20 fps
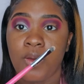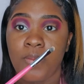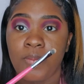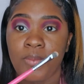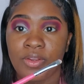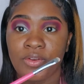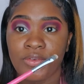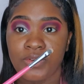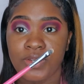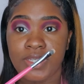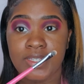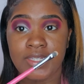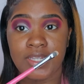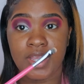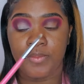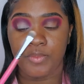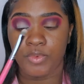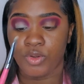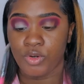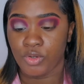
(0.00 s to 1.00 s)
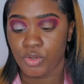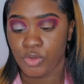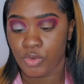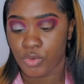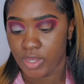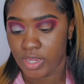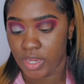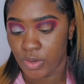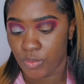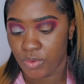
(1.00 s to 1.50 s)
my crease, I'm gonna go
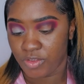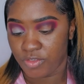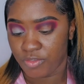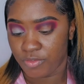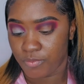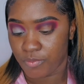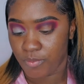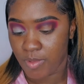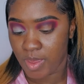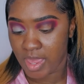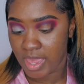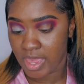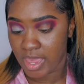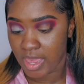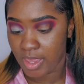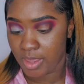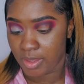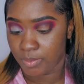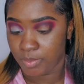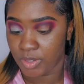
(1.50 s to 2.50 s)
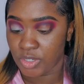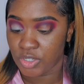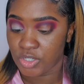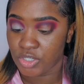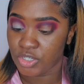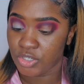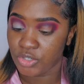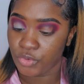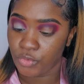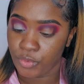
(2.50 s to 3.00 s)
in with my Peaches
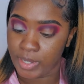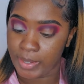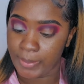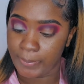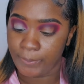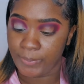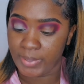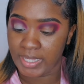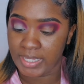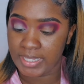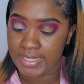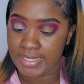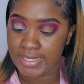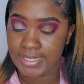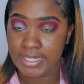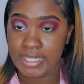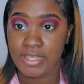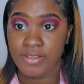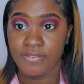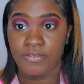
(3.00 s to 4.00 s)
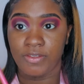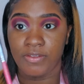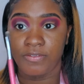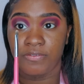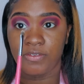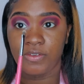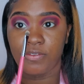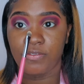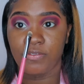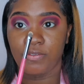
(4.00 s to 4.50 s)
and Cream
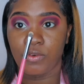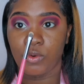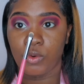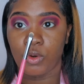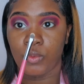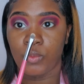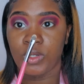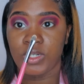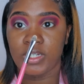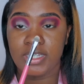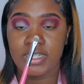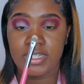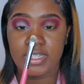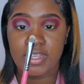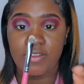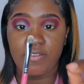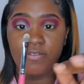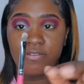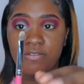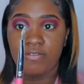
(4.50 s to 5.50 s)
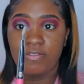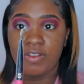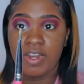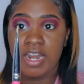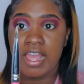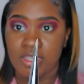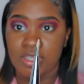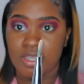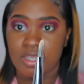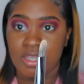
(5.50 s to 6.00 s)
PC54, which is a
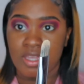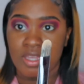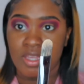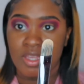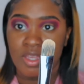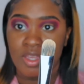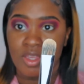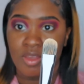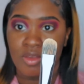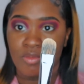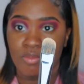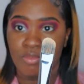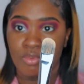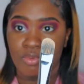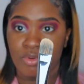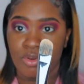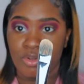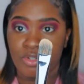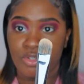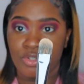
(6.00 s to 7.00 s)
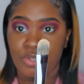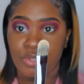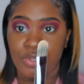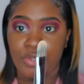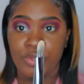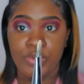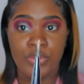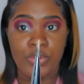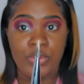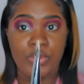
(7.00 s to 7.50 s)
flat brush, so
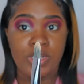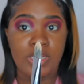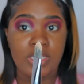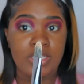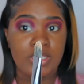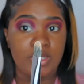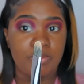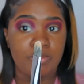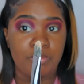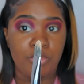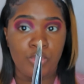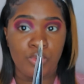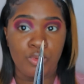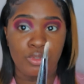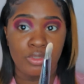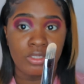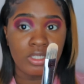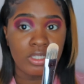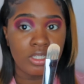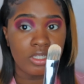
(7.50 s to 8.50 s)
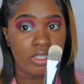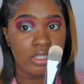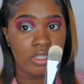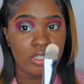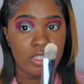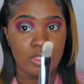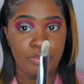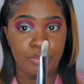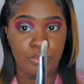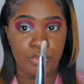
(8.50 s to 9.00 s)
you don't need to mold
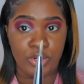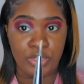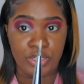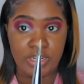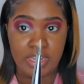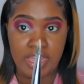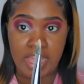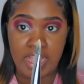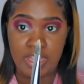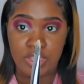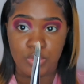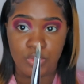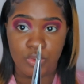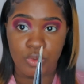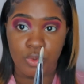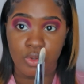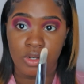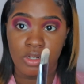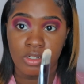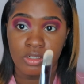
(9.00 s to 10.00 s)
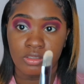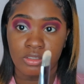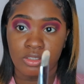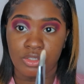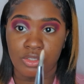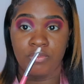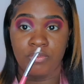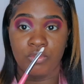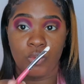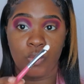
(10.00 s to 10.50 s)
this brush at all.
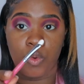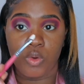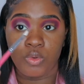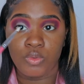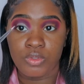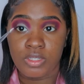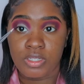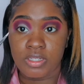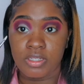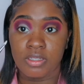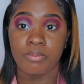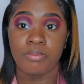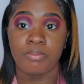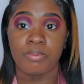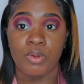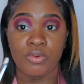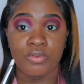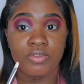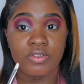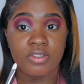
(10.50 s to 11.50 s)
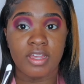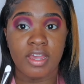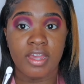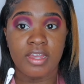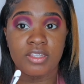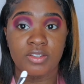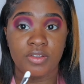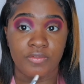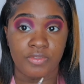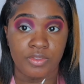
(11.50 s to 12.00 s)
Coated both
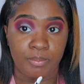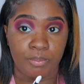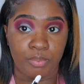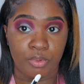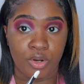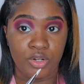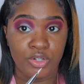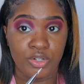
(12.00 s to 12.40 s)
sides of the brush.